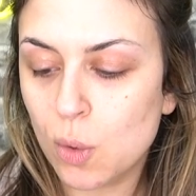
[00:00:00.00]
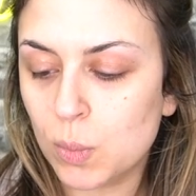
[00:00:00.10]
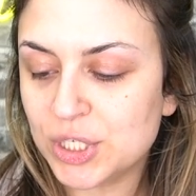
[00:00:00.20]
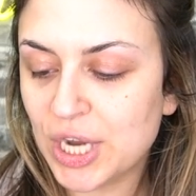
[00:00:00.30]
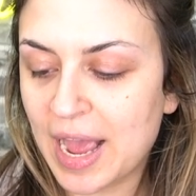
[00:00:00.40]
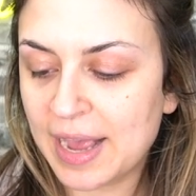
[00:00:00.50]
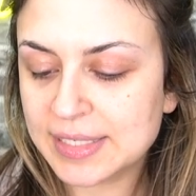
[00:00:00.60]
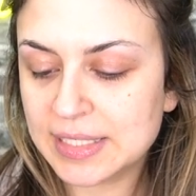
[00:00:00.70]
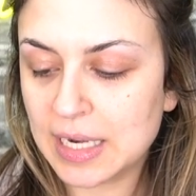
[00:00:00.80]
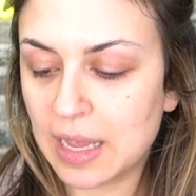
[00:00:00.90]
which
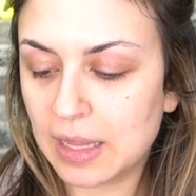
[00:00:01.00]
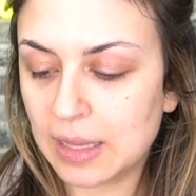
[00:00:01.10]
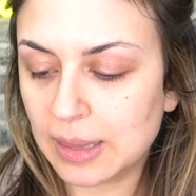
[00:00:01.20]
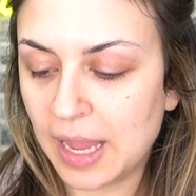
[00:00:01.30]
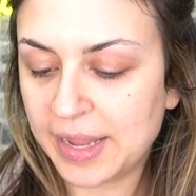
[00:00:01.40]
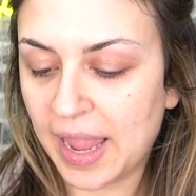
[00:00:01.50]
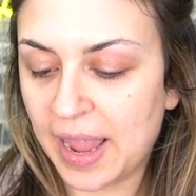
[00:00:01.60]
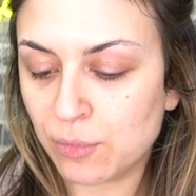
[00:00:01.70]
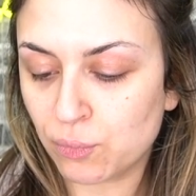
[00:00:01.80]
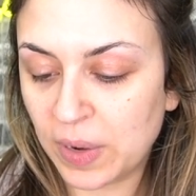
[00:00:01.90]
acts like
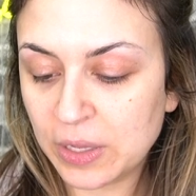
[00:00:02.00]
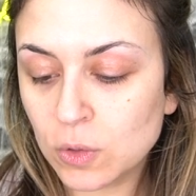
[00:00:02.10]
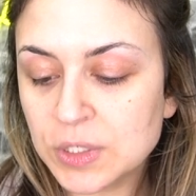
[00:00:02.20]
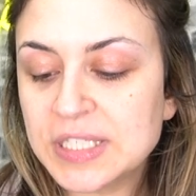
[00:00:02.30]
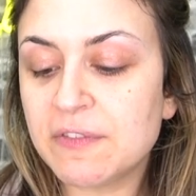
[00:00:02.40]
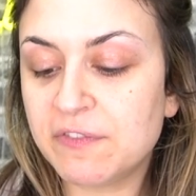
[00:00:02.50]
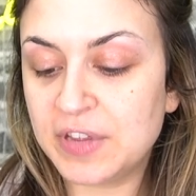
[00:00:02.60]
a wrinkles